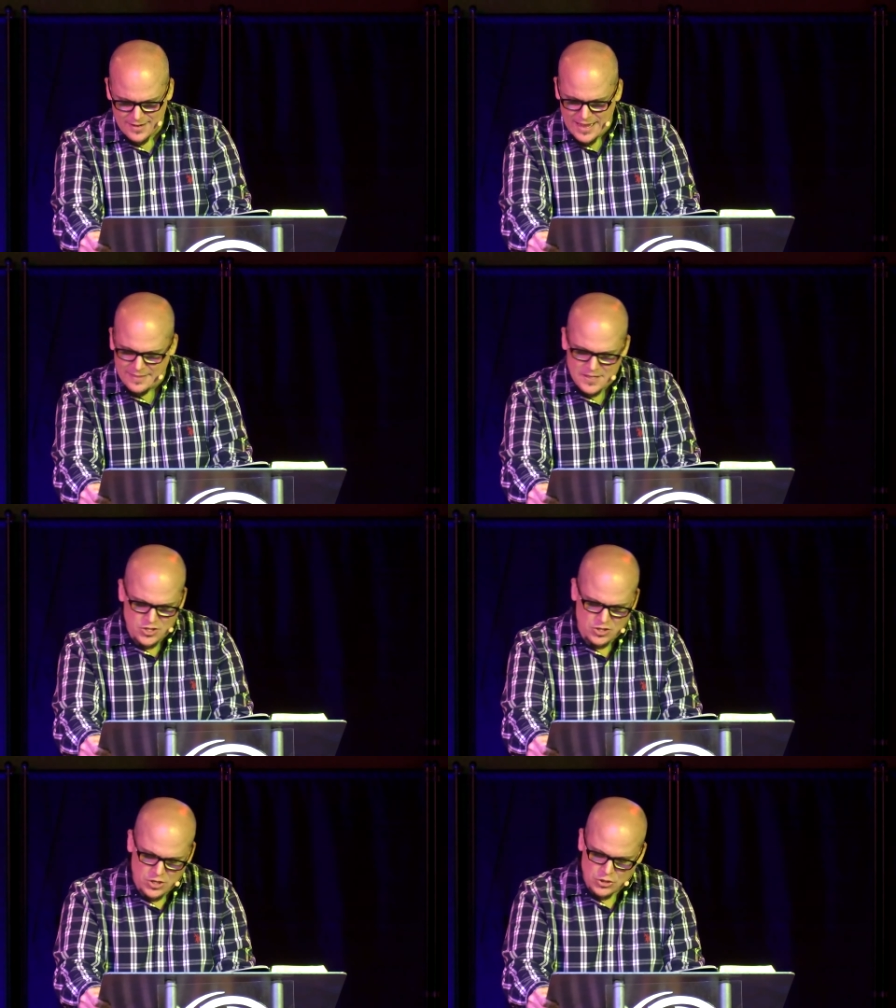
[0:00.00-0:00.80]
In
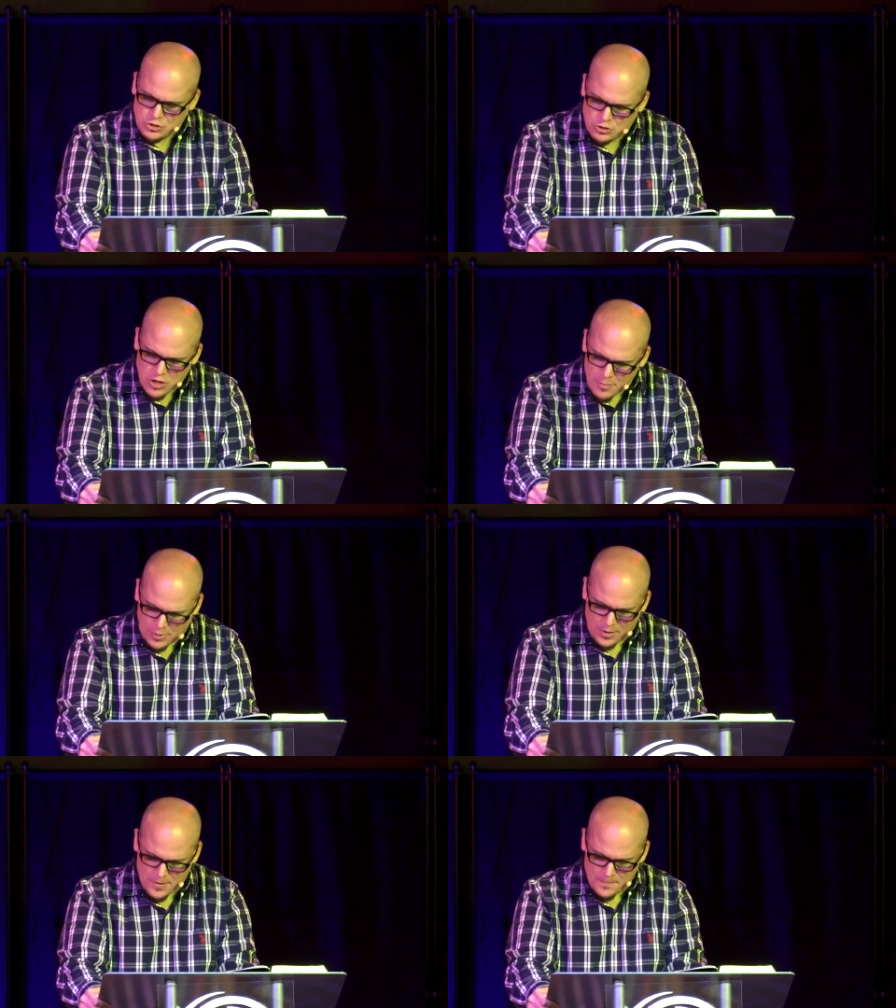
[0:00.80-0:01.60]
this
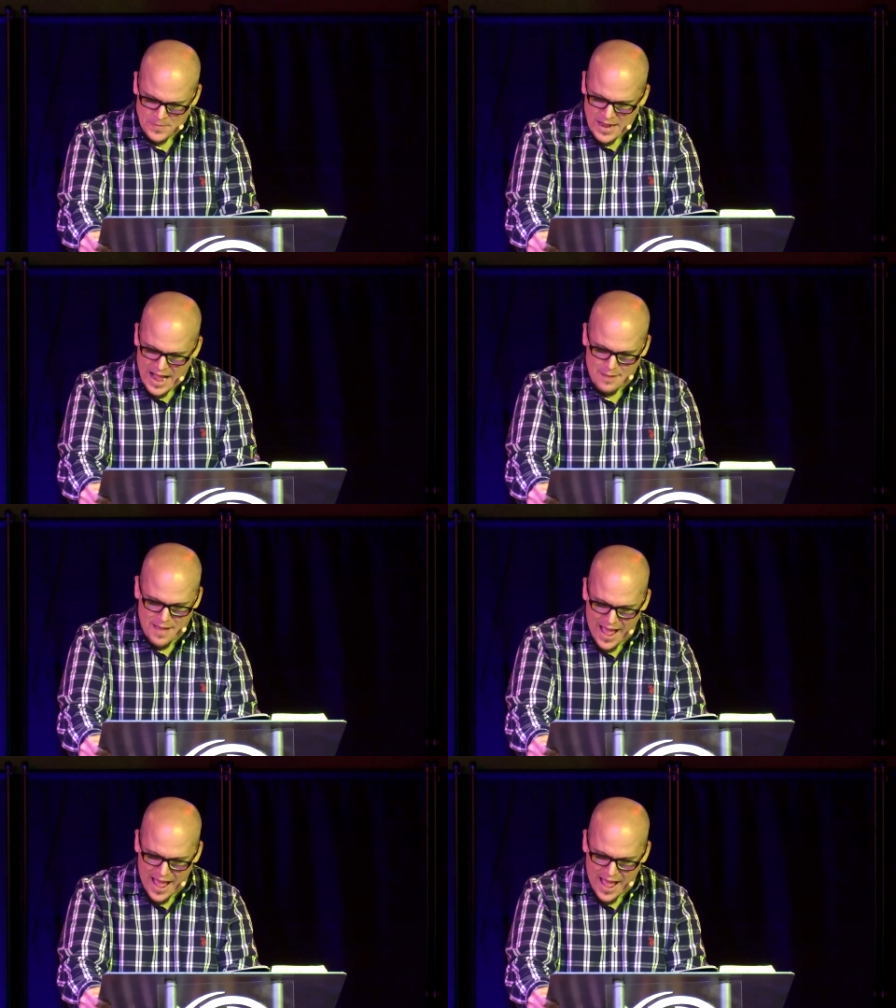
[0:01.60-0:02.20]
supper, I am